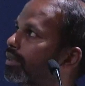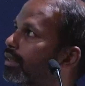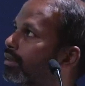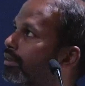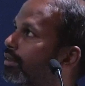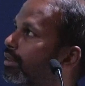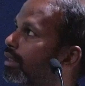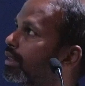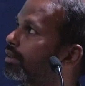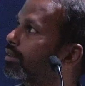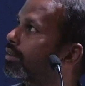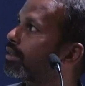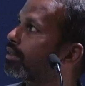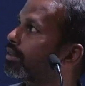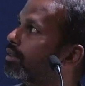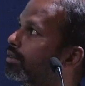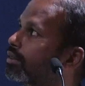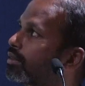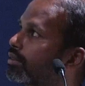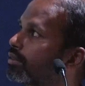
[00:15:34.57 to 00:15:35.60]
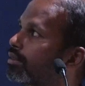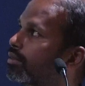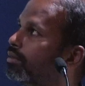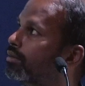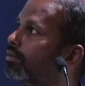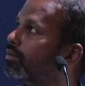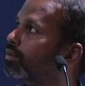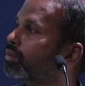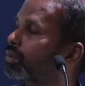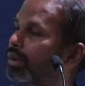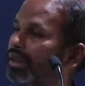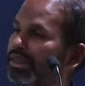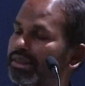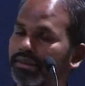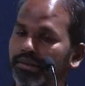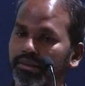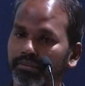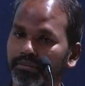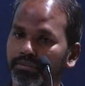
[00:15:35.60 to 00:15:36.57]
and I think this is
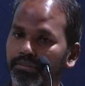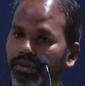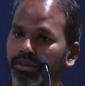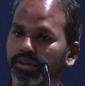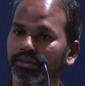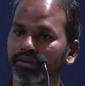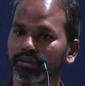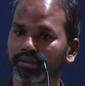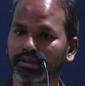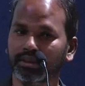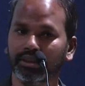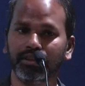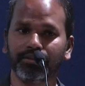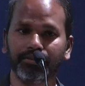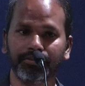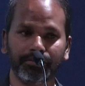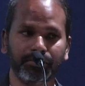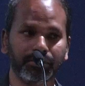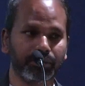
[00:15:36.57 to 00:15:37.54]
quite important to see